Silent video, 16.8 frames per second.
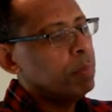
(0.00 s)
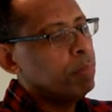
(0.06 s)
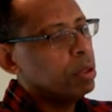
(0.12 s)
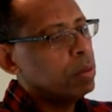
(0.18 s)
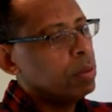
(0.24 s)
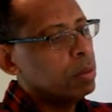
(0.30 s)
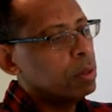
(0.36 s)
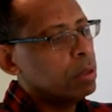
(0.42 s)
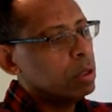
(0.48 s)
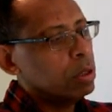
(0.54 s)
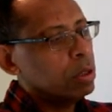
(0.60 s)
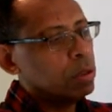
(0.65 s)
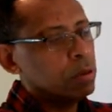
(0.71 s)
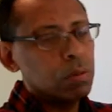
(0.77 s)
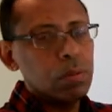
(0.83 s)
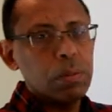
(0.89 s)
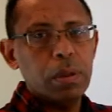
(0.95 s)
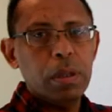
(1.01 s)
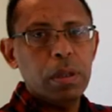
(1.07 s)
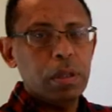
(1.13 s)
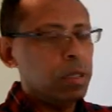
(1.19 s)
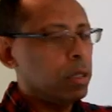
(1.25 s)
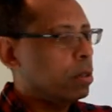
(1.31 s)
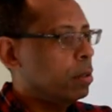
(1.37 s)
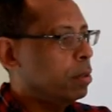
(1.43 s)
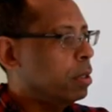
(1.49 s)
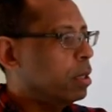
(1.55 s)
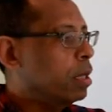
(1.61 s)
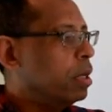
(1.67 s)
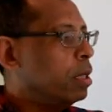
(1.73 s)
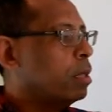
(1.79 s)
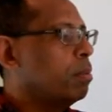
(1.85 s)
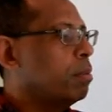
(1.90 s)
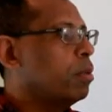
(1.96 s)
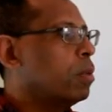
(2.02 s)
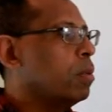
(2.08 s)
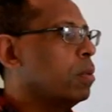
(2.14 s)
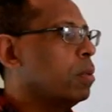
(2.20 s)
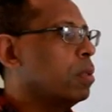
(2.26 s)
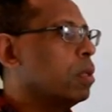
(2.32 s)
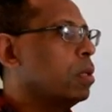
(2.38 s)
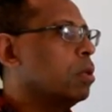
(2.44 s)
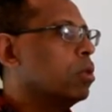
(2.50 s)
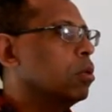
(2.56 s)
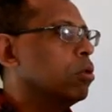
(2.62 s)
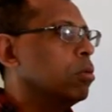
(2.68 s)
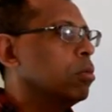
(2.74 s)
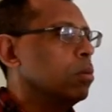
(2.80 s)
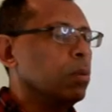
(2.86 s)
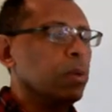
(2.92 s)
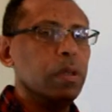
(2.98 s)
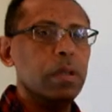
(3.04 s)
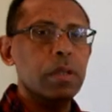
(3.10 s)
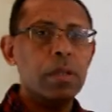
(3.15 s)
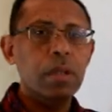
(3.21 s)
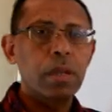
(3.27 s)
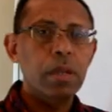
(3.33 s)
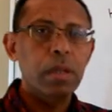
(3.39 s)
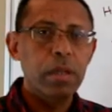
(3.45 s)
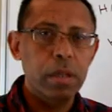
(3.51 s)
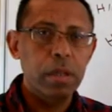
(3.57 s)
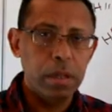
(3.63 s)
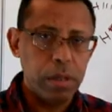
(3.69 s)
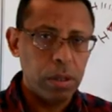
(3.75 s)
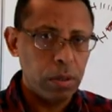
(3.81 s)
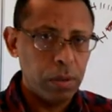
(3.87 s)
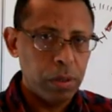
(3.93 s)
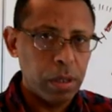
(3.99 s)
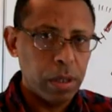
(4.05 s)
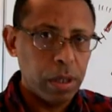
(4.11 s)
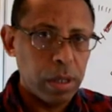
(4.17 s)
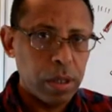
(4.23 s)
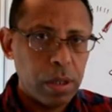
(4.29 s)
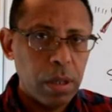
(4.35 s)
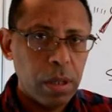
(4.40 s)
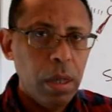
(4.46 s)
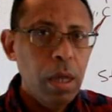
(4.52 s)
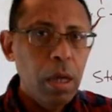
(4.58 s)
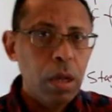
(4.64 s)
Between these two is 0 degrees. Between these two is 0 degrees.